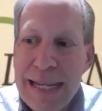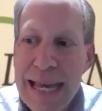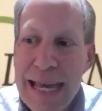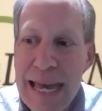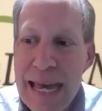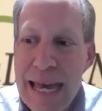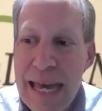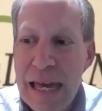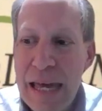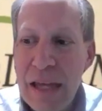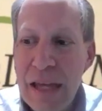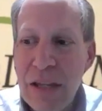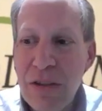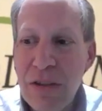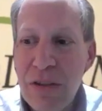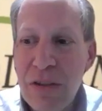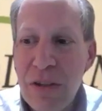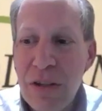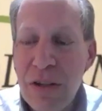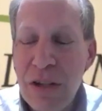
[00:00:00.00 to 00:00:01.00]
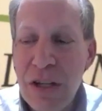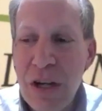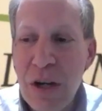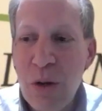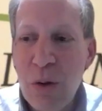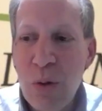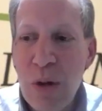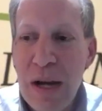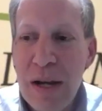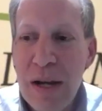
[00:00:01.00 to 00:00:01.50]
And,
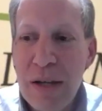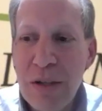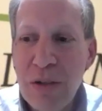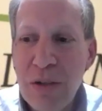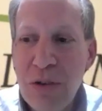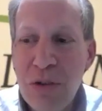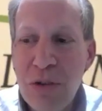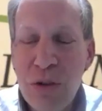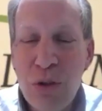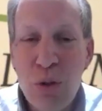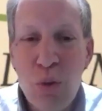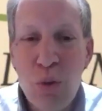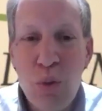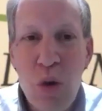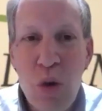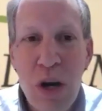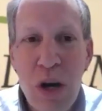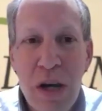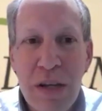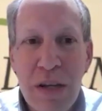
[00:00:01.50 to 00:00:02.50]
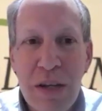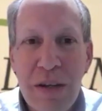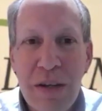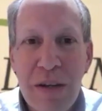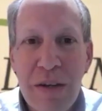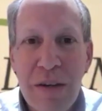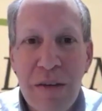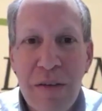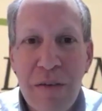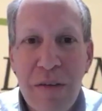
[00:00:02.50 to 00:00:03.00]
do
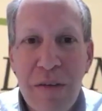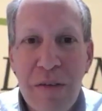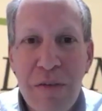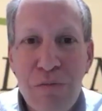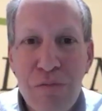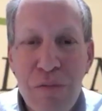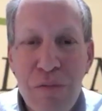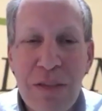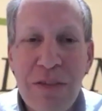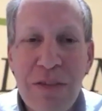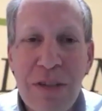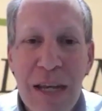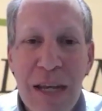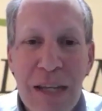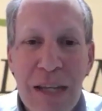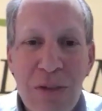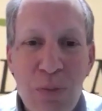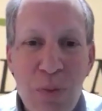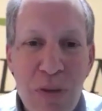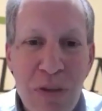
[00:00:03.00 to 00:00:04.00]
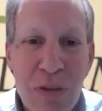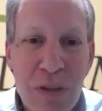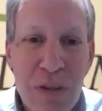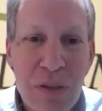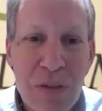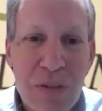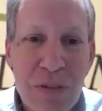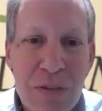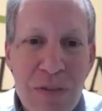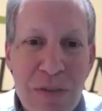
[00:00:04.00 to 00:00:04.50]
what resonates with you.